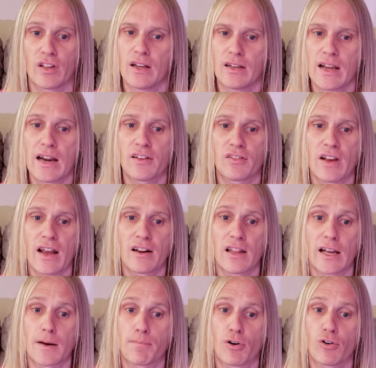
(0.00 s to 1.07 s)
That is kind of like
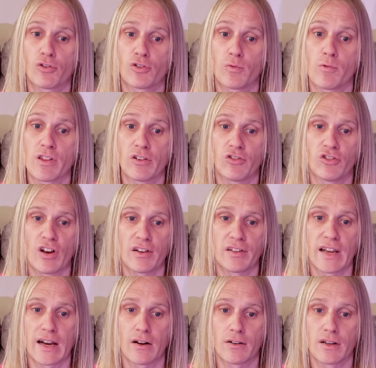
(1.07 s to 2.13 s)
a person with a
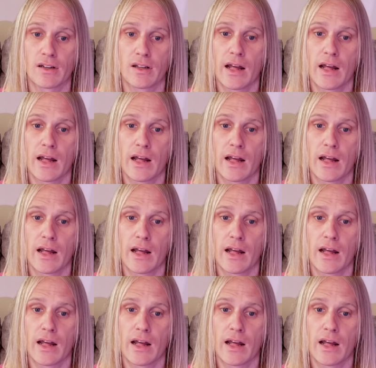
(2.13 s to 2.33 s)
shutdown.